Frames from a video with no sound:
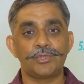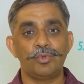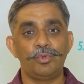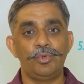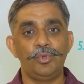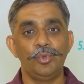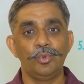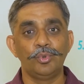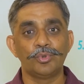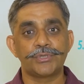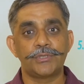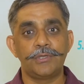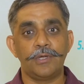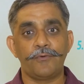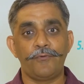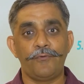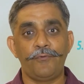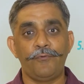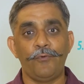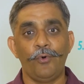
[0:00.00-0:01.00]
should use their
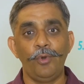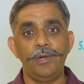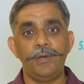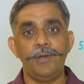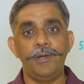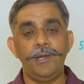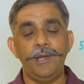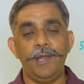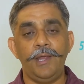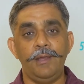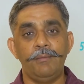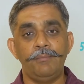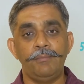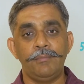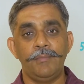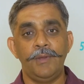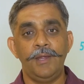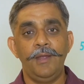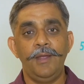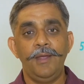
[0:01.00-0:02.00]
full
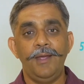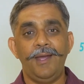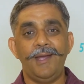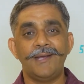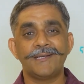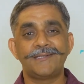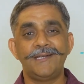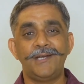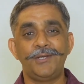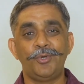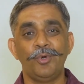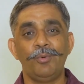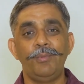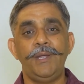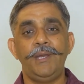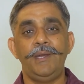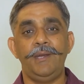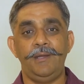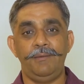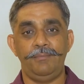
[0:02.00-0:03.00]
name as their
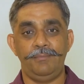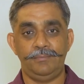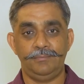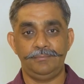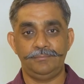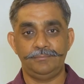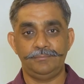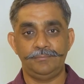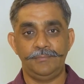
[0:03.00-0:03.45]
domain name.